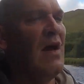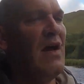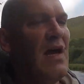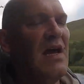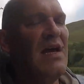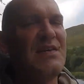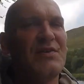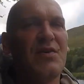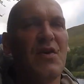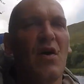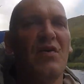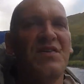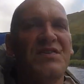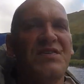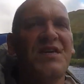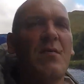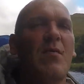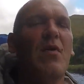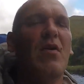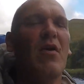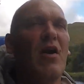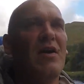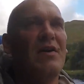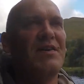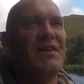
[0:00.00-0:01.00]
He's got a
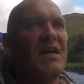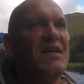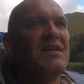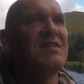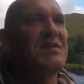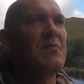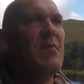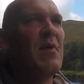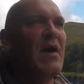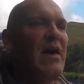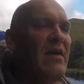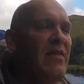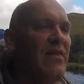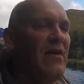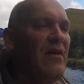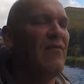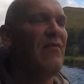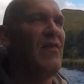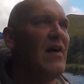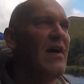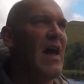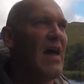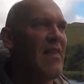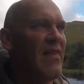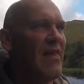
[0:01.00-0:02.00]
similar idea to me, that
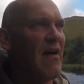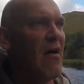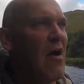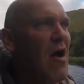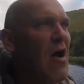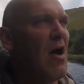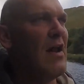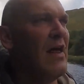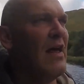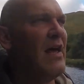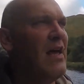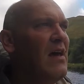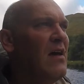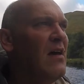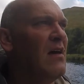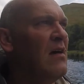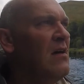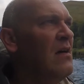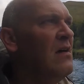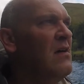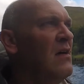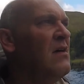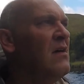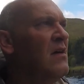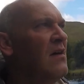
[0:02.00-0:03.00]
if I get there early,
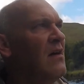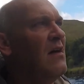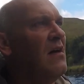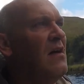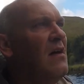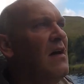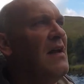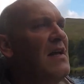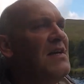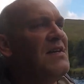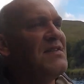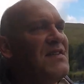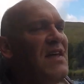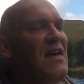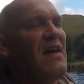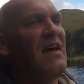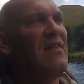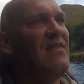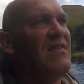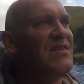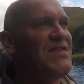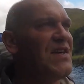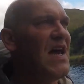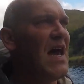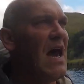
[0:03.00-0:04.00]
he's
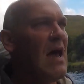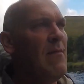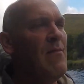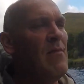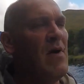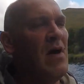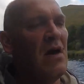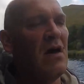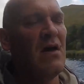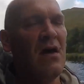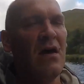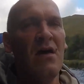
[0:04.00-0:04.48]
thinking the same.